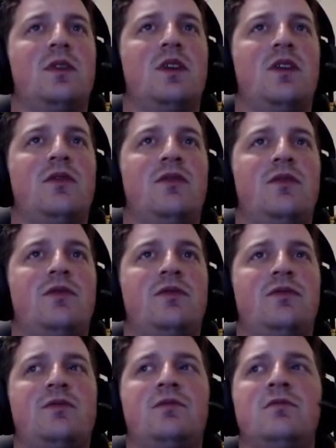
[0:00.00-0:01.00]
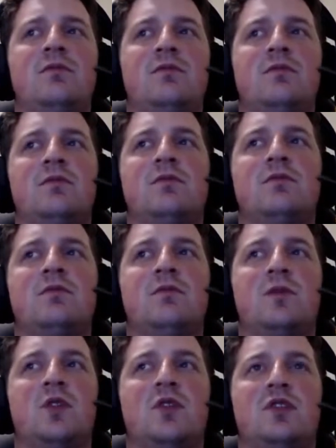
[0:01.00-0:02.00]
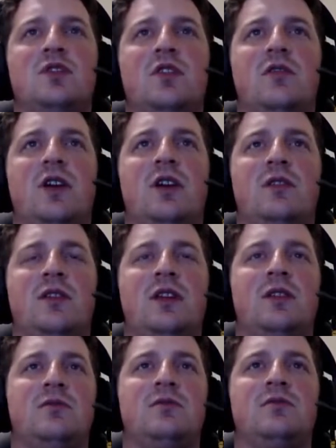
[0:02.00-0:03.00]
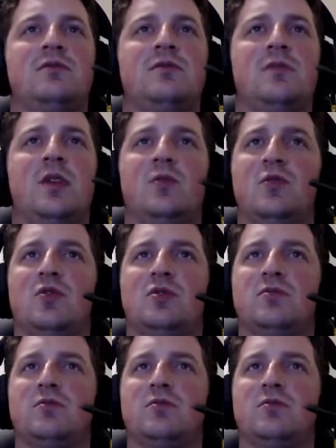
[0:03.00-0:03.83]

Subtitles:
if Luke's not around, then I don't